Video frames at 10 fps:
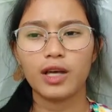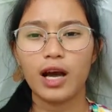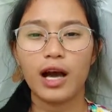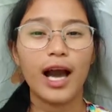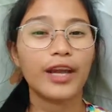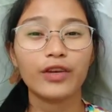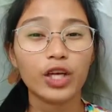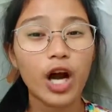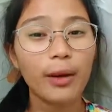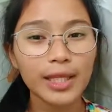
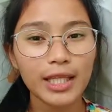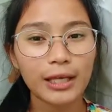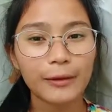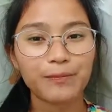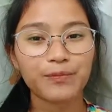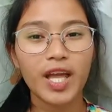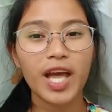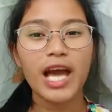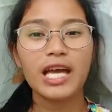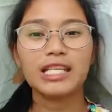hiring committee,
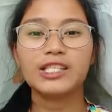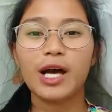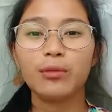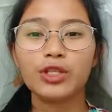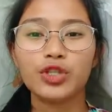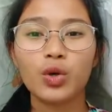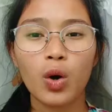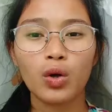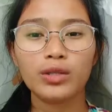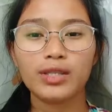establish
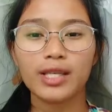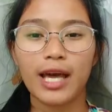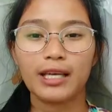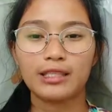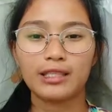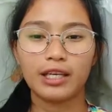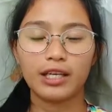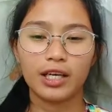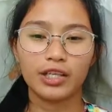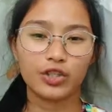goals and
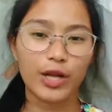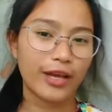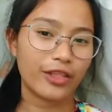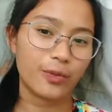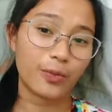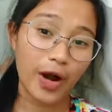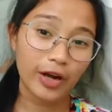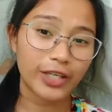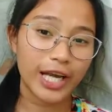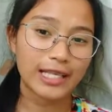track their
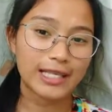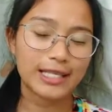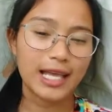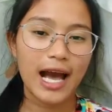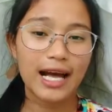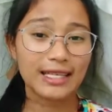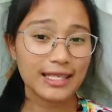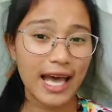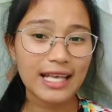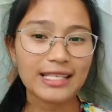progress,
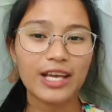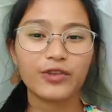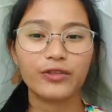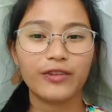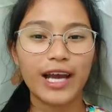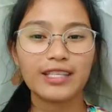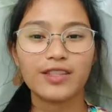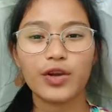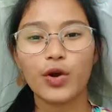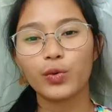assess and revise
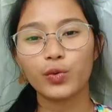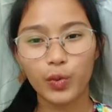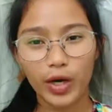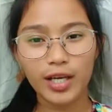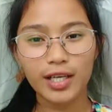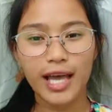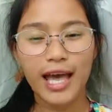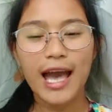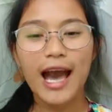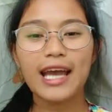their own work,
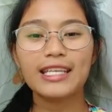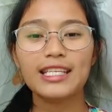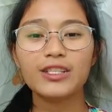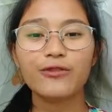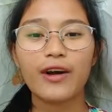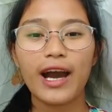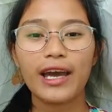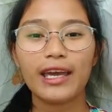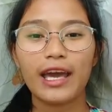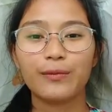
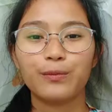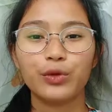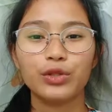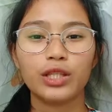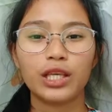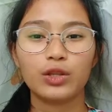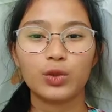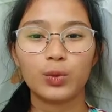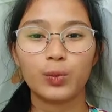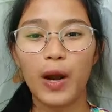identify and put
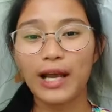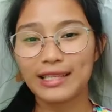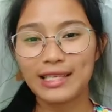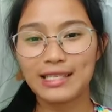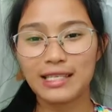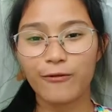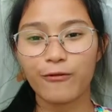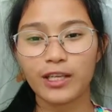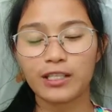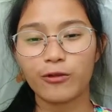into practice
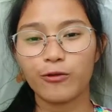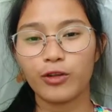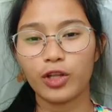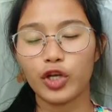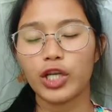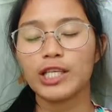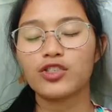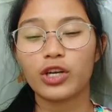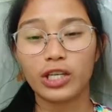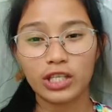effective learning
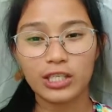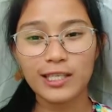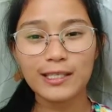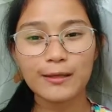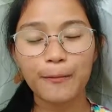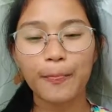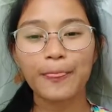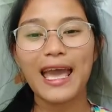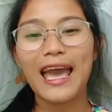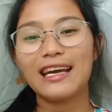strategies,
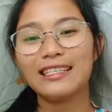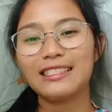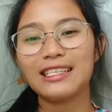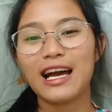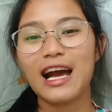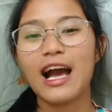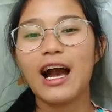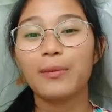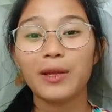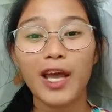and
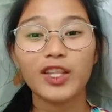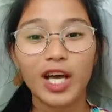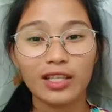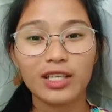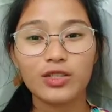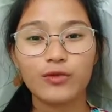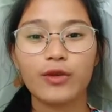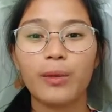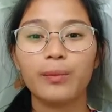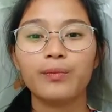apply knowledge
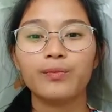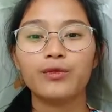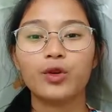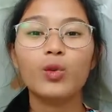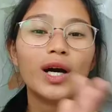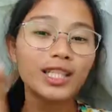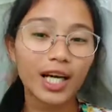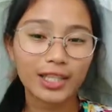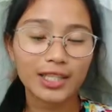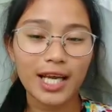from one
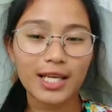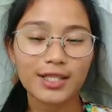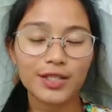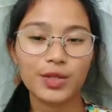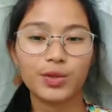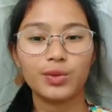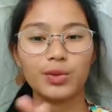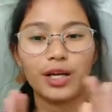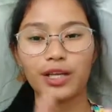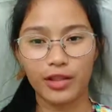context to
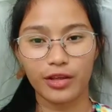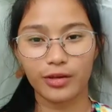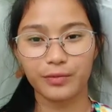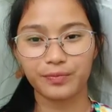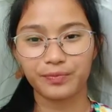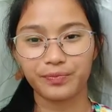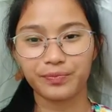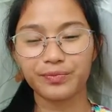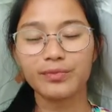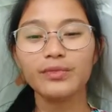another.
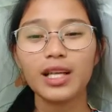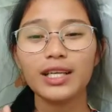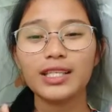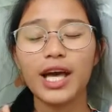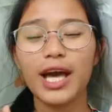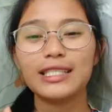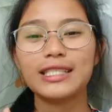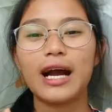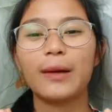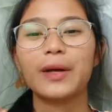
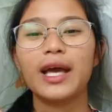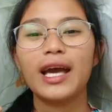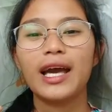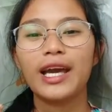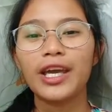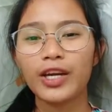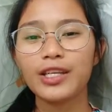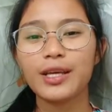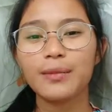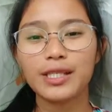And here
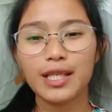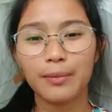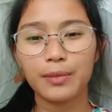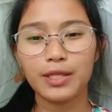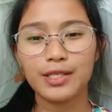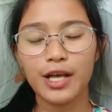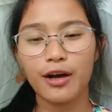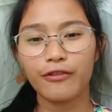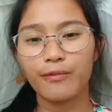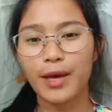are some examples
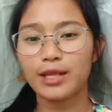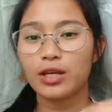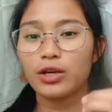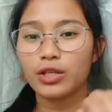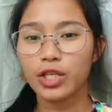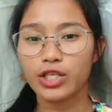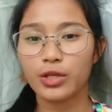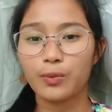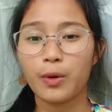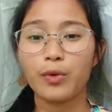of
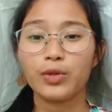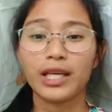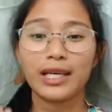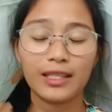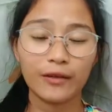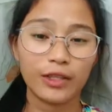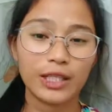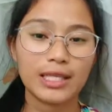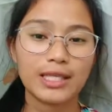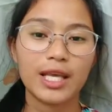metacognition promoting
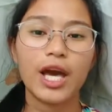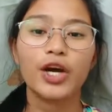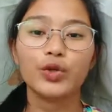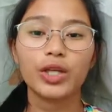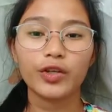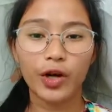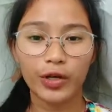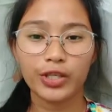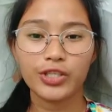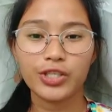activities to
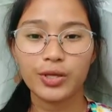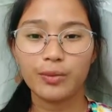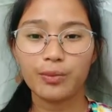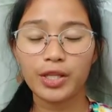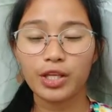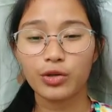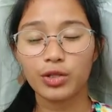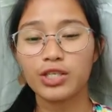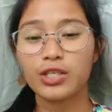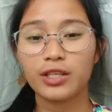encourage
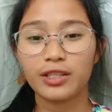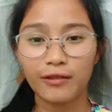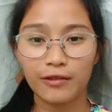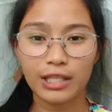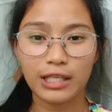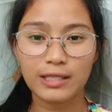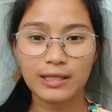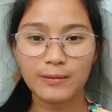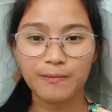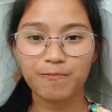metacognition
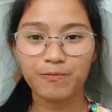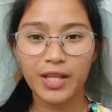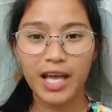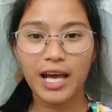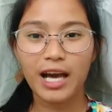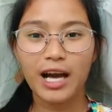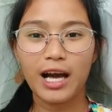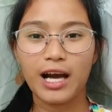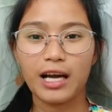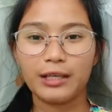activities.
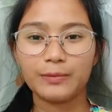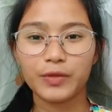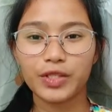The